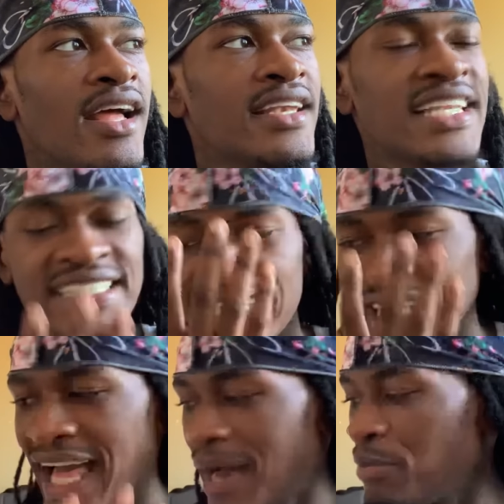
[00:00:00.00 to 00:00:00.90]
this
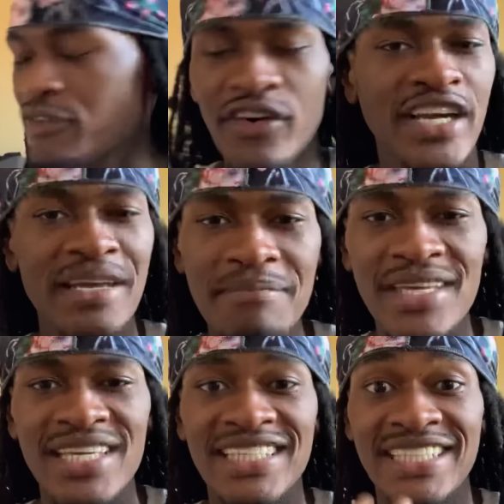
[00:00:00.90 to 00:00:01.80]
glob of fucking
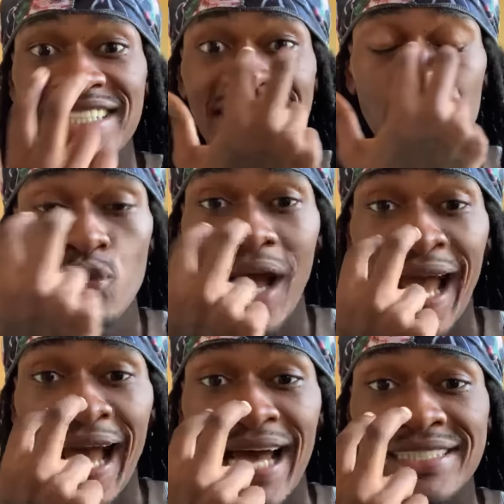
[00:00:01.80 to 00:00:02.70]
meat, these two
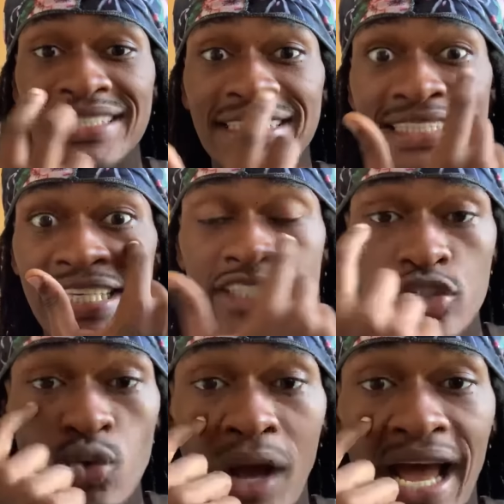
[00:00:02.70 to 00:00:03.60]
eyes, these
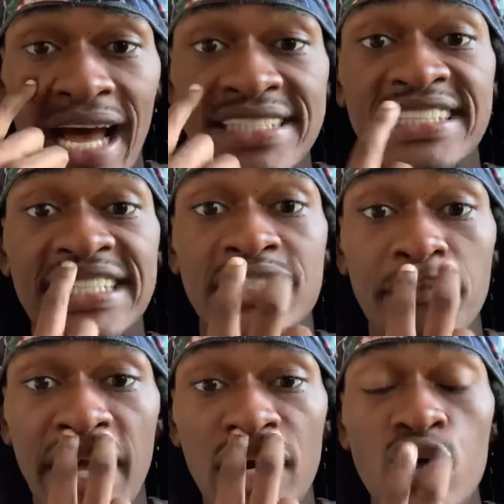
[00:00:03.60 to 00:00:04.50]
two eyes, this
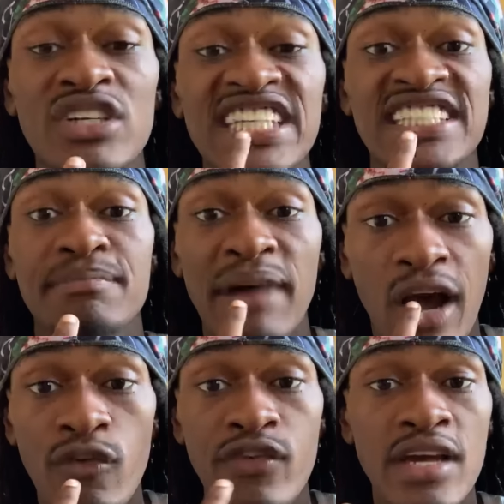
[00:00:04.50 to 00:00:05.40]
smell, this
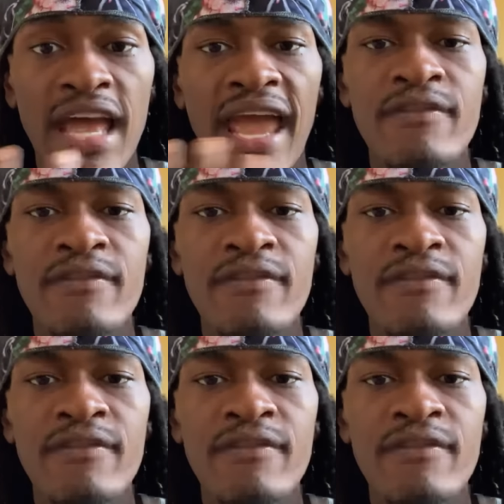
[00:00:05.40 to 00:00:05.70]
mouth,